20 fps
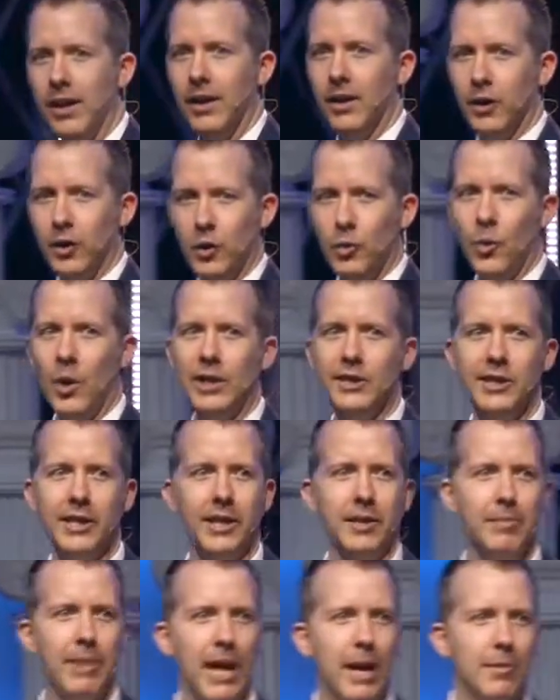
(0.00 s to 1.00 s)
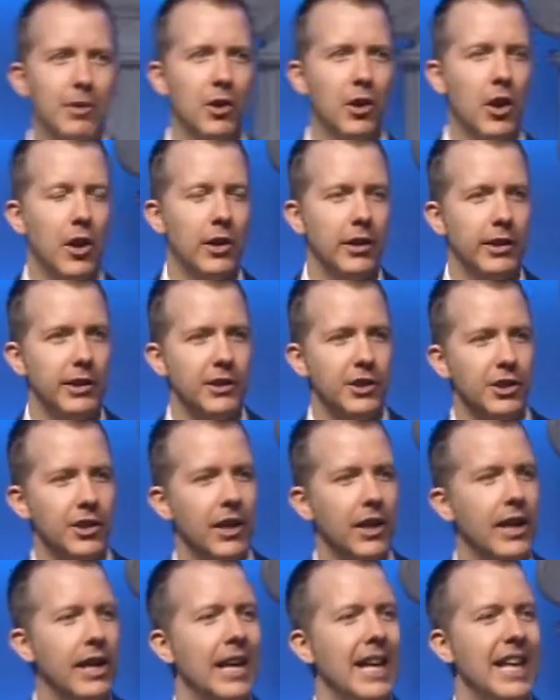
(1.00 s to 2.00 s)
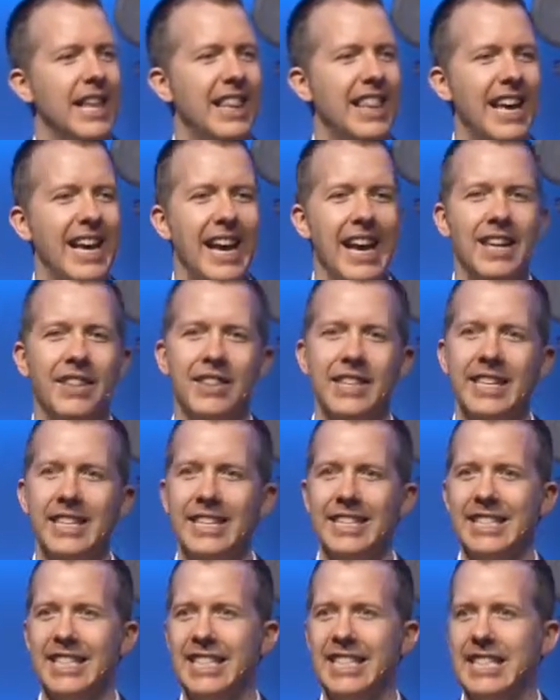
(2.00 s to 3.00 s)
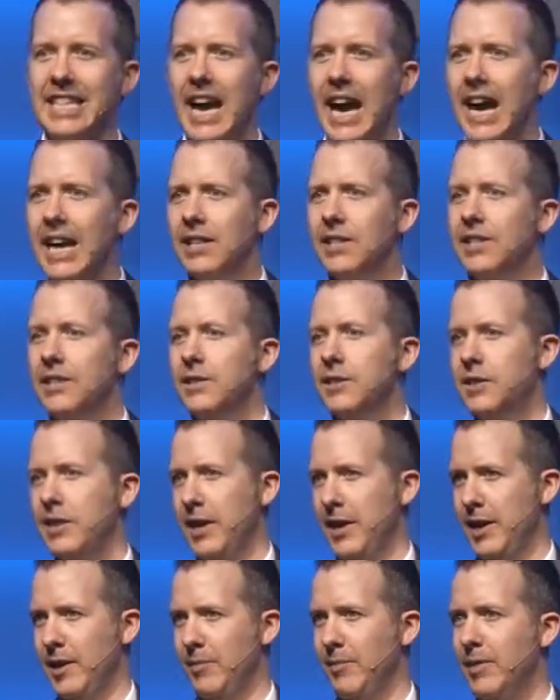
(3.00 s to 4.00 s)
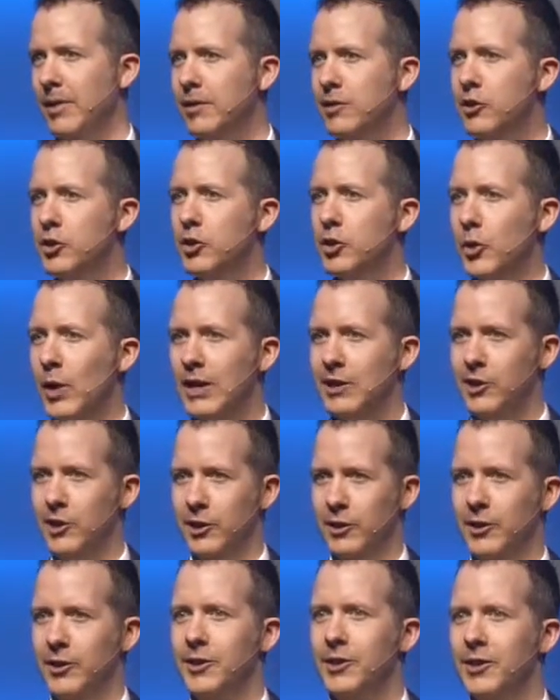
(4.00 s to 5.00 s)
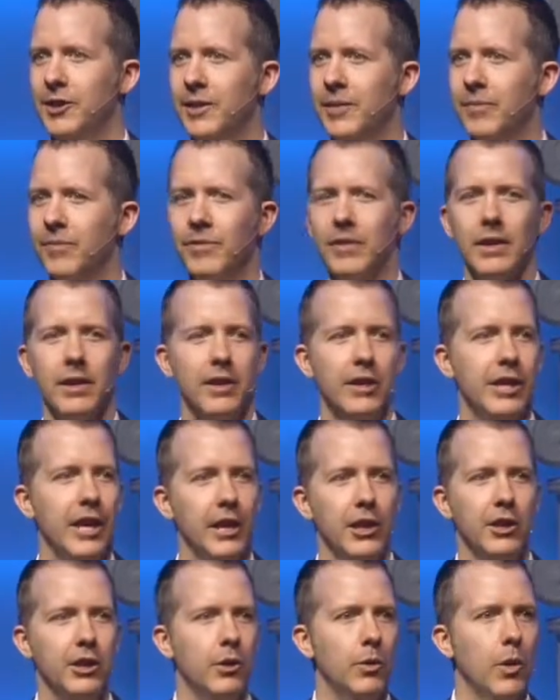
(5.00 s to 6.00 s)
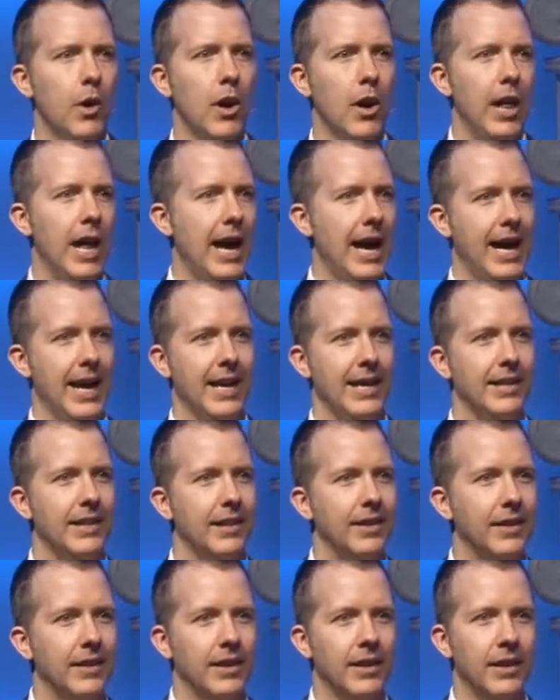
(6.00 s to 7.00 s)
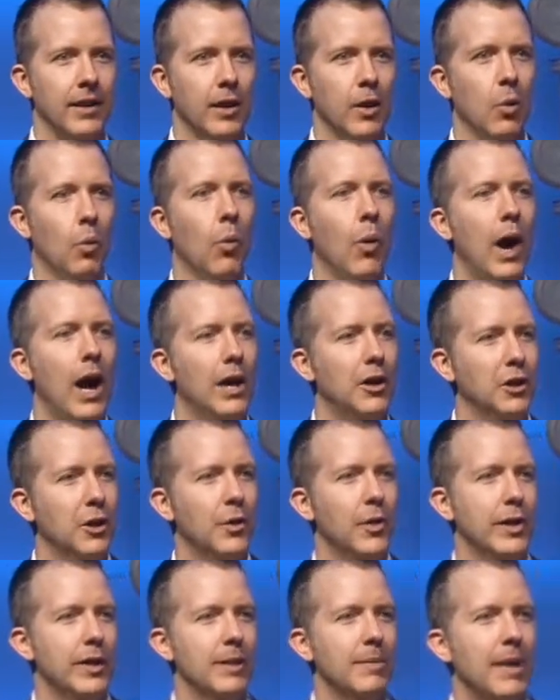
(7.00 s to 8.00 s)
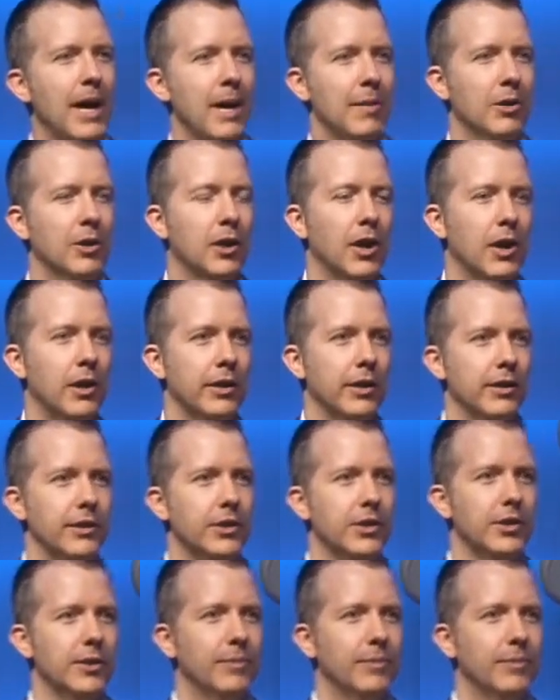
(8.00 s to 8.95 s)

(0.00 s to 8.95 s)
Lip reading: who wasn't in Bible college, they had the exact same stressors that you all had while going to Bible college.